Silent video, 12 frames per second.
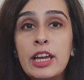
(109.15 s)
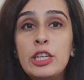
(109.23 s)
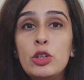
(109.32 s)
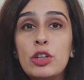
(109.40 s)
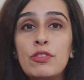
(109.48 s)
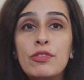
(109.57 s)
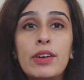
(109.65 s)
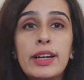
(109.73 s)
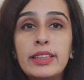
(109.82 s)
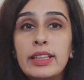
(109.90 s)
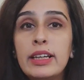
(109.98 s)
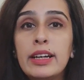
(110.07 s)
You can
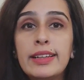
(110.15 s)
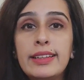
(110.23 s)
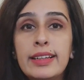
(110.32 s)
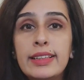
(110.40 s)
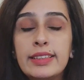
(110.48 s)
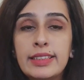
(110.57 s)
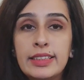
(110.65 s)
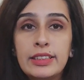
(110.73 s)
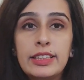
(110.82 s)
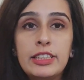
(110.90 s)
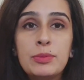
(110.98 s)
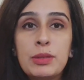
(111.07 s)
find the guidelines in the
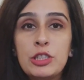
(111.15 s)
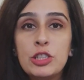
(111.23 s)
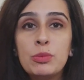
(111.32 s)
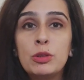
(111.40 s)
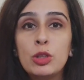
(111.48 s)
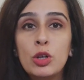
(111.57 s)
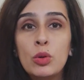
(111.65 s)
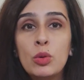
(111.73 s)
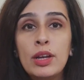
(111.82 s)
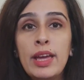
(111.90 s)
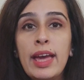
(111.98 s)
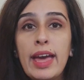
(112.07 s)
links mentioned below
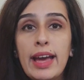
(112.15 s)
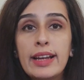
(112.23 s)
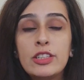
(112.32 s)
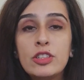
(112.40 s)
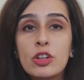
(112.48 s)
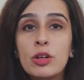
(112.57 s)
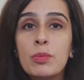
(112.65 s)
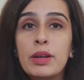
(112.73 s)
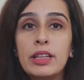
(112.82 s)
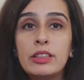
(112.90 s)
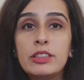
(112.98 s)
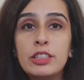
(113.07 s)
at
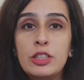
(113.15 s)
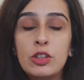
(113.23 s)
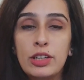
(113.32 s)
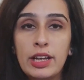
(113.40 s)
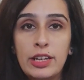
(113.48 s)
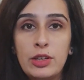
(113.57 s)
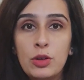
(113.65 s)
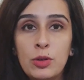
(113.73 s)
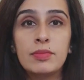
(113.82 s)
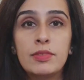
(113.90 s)
startmyllc.io.